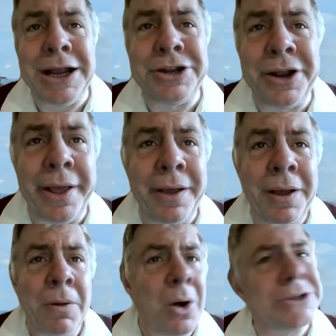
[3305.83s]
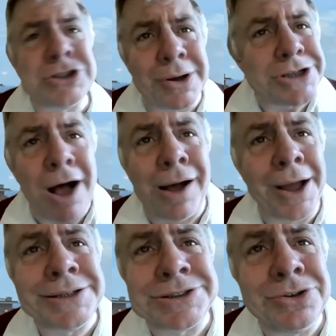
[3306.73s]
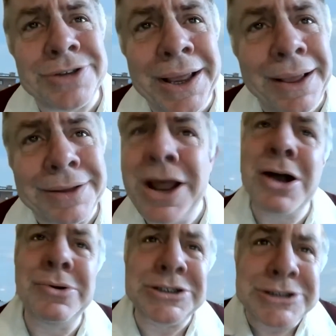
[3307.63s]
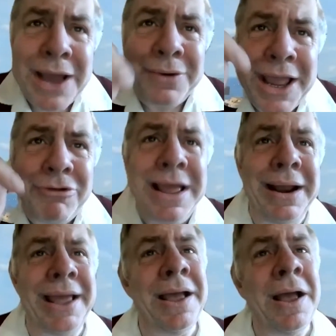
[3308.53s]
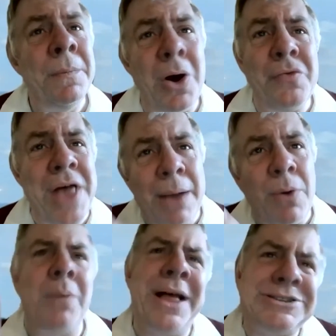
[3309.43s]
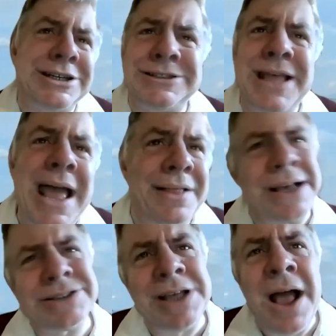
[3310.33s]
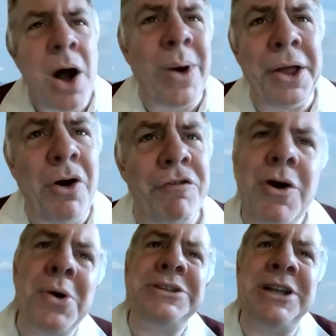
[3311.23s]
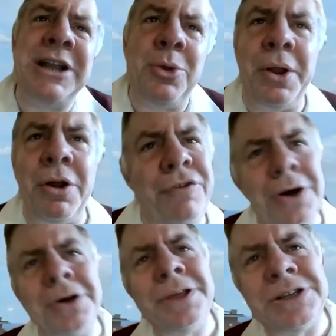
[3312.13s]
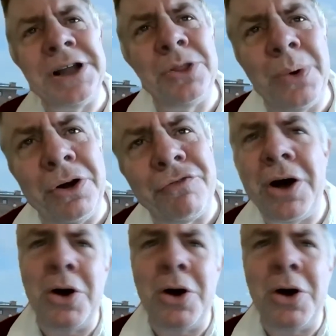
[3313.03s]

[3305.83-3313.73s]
They did it. Oh, it's not as high as you think. No, it's down here, really. Oh, that, oh, that's just there. That's a one off. Oh, there's another one off. Oh, there's another one off.